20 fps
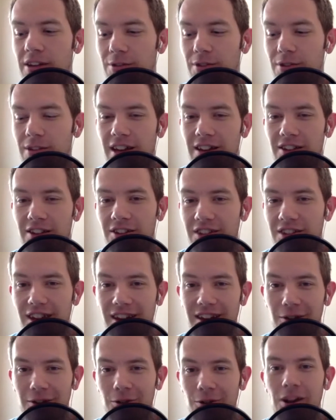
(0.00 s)
that is just
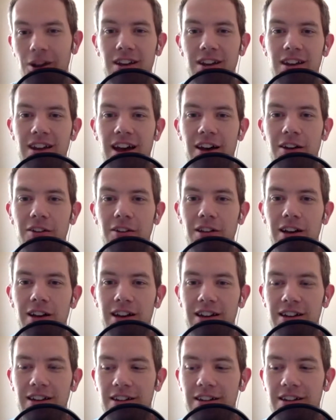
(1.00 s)
kind of creating an
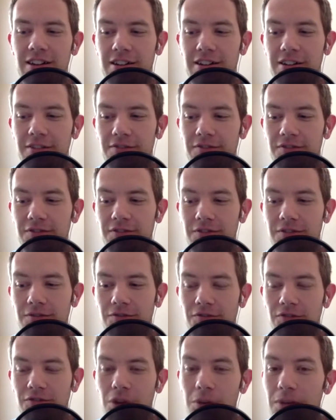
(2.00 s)
outline
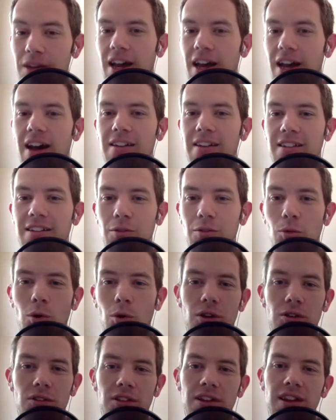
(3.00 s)
from the idea,
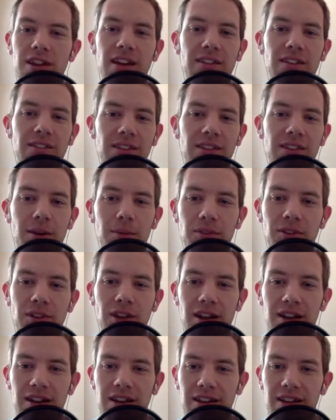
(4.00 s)
what are the next steps that
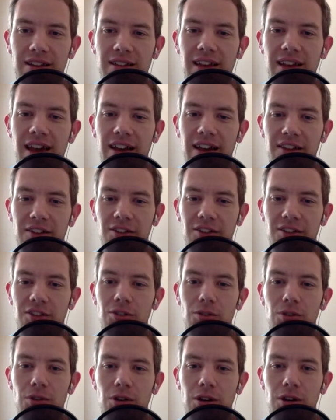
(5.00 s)
I need to
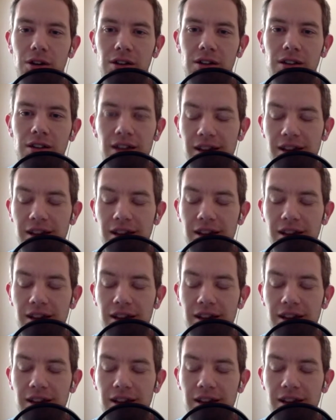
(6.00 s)
execute on?